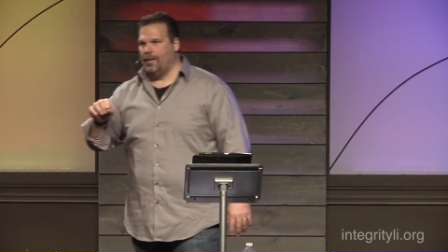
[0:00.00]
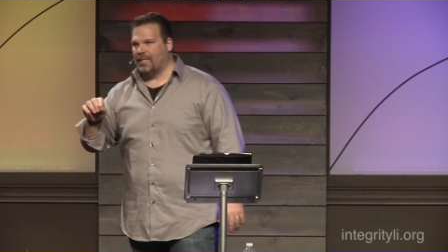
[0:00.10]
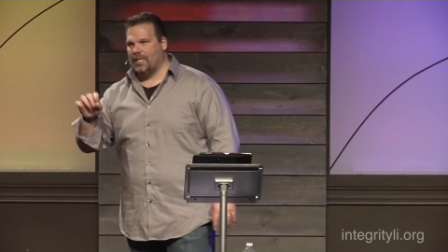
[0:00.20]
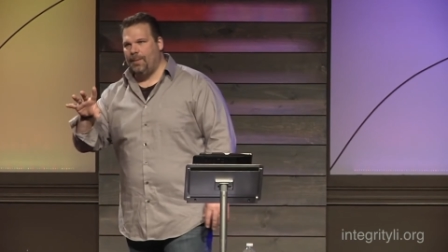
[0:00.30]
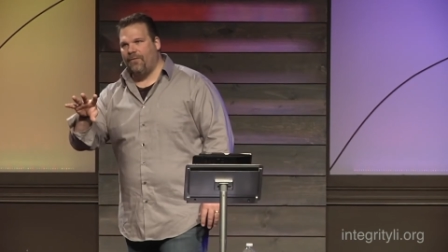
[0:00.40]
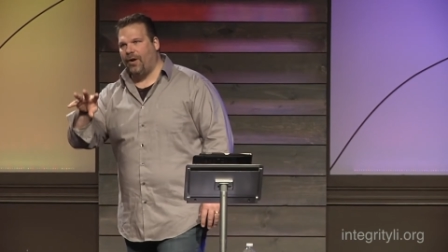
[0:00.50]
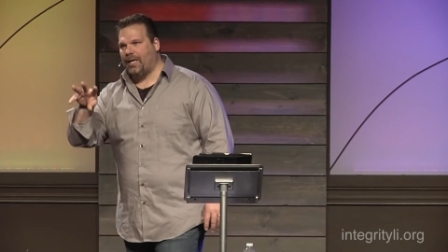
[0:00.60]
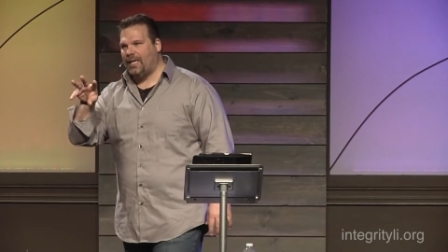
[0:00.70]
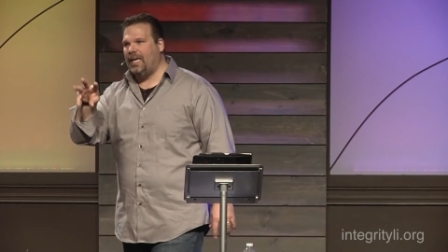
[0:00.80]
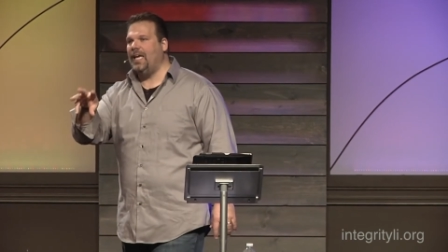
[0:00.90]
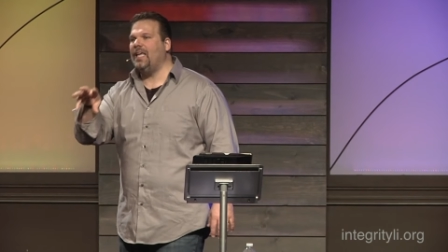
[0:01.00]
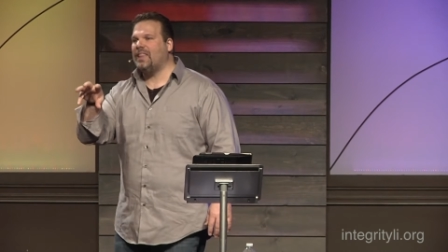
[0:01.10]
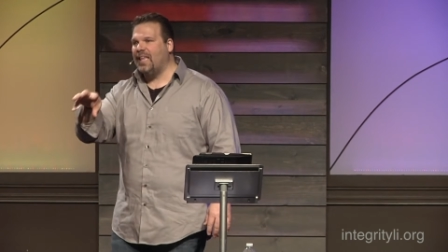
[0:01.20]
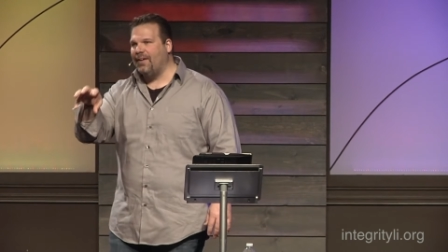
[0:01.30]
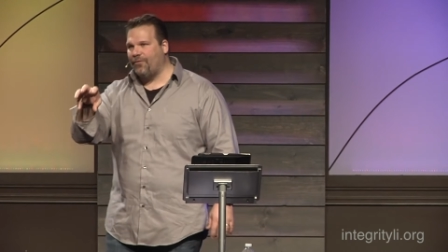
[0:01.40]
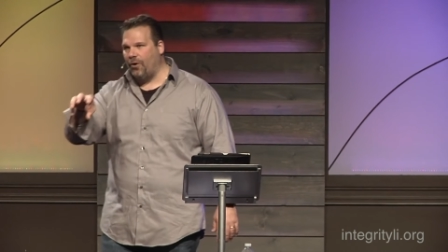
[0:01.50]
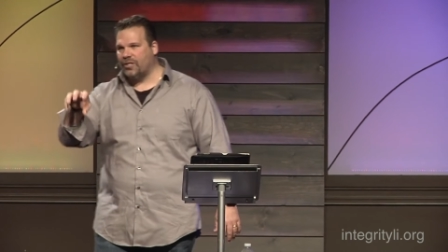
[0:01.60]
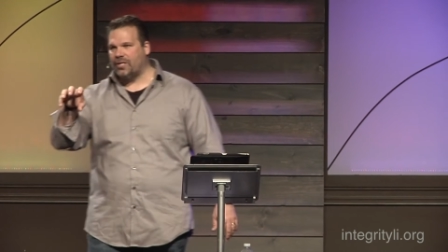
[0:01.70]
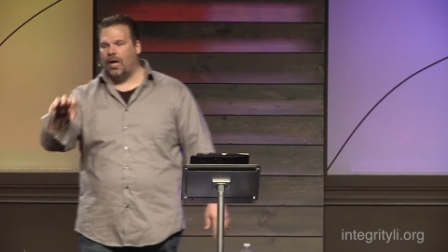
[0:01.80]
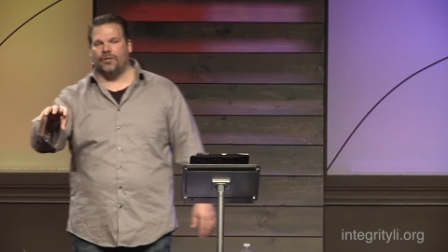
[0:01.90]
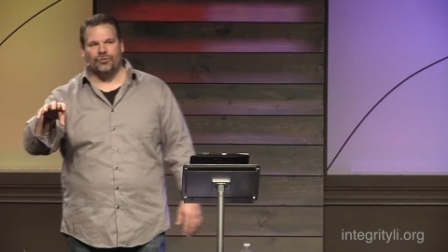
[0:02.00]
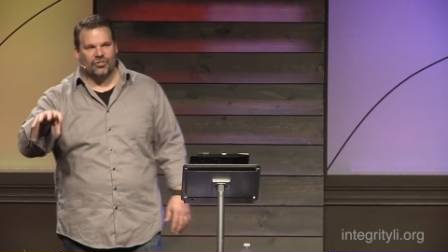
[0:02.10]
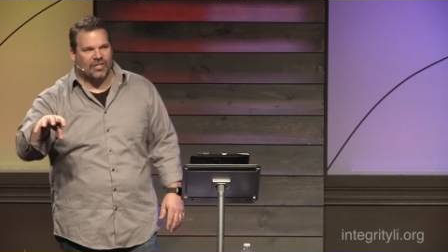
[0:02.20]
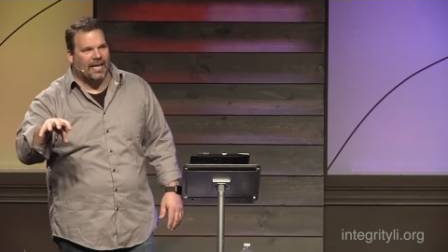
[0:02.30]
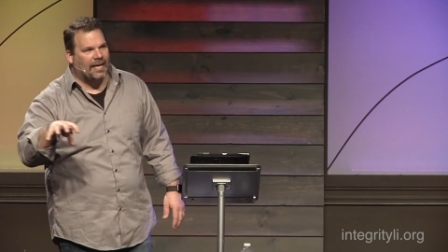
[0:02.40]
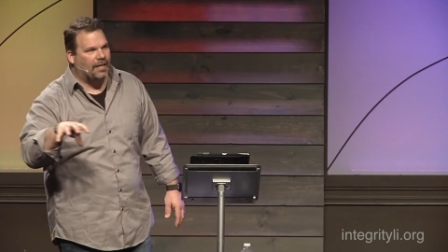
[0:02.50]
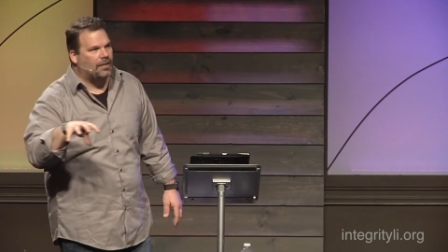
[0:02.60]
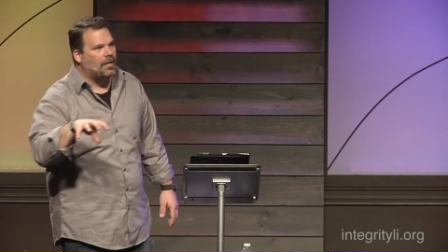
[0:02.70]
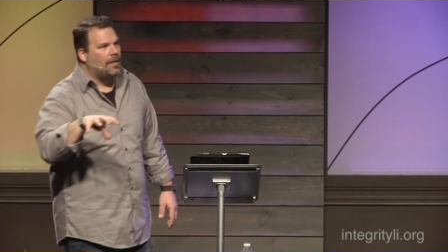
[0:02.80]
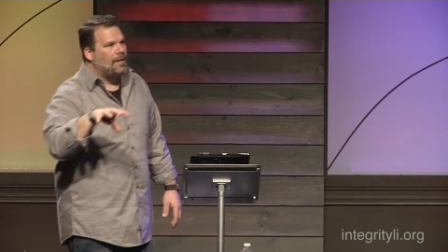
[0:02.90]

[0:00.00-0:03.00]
That's going to be a very key thing for us to understand.